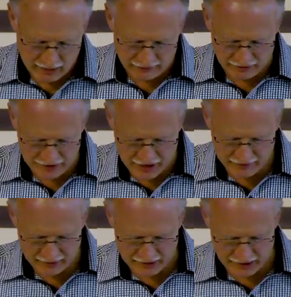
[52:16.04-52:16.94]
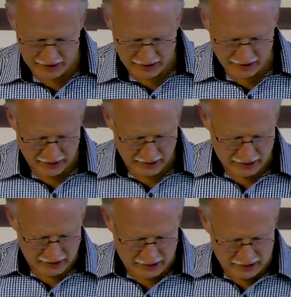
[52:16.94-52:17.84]
and verse 7 says,
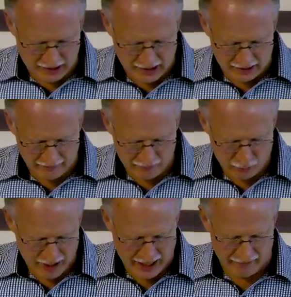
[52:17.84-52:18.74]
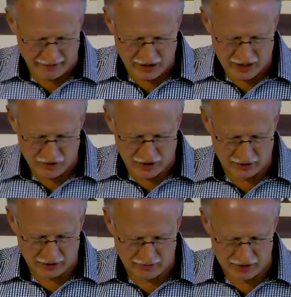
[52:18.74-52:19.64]
in him we have redemption
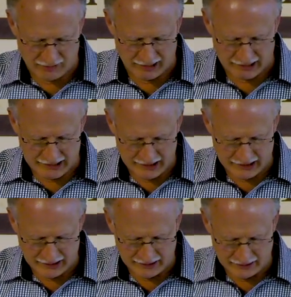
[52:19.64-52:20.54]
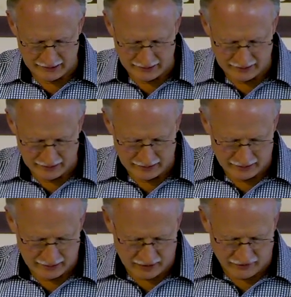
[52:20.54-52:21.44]
through his blood,
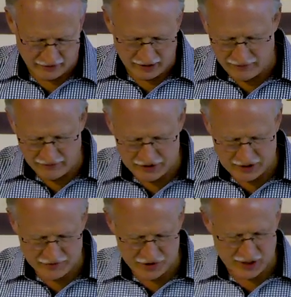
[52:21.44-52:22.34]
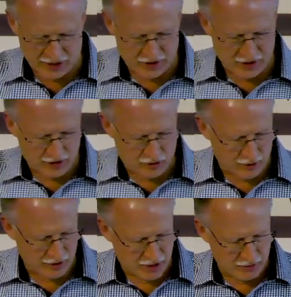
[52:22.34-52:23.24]
the forgiveness of sins in
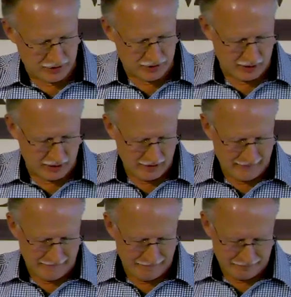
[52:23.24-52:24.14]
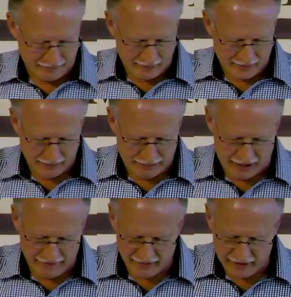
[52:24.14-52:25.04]
accordance with the
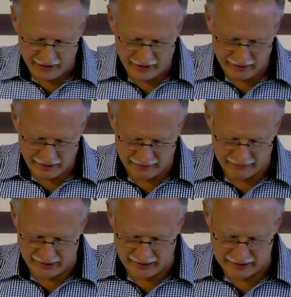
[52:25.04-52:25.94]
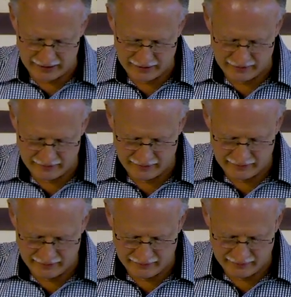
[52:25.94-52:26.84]
poverty of God's
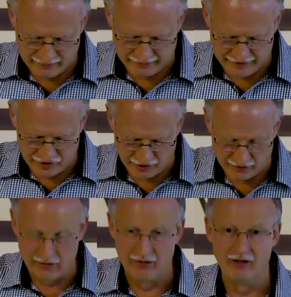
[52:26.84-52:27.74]
provision.